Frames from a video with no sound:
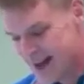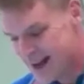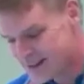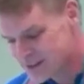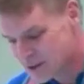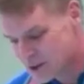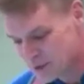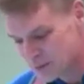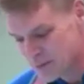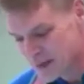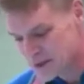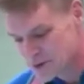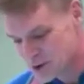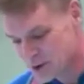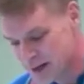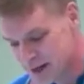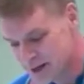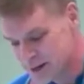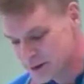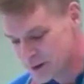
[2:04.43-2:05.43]
I told my
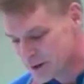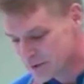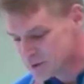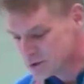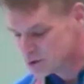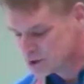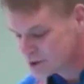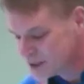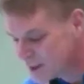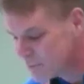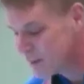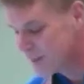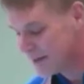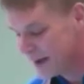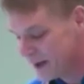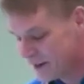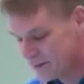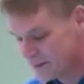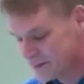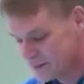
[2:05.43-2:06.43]
trainer at the gym
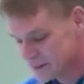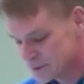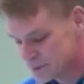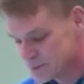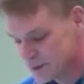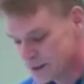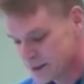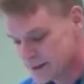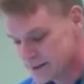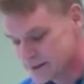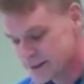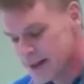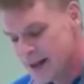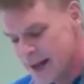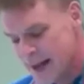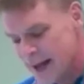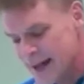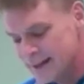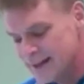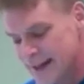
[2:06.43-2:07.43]
about this because
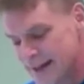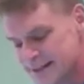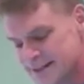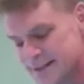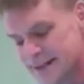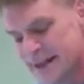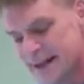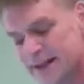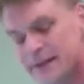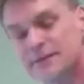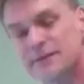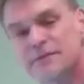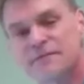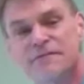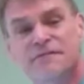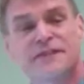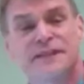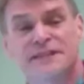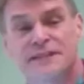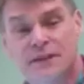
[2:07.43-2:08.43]
he likes to get into
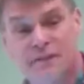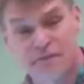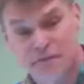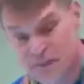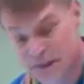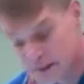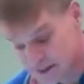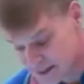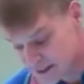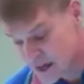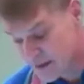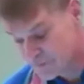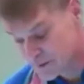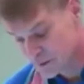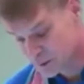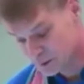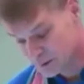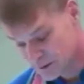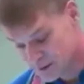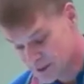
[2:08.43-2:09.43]

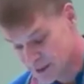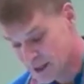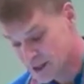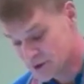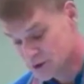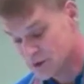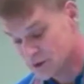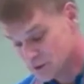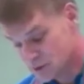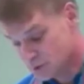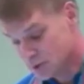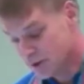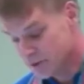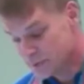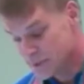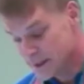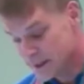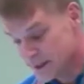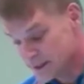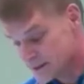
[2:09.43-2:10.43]
philosophical discussions
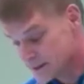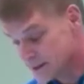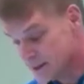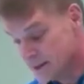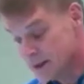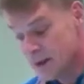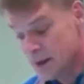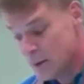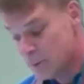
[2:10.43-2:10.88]
with me as he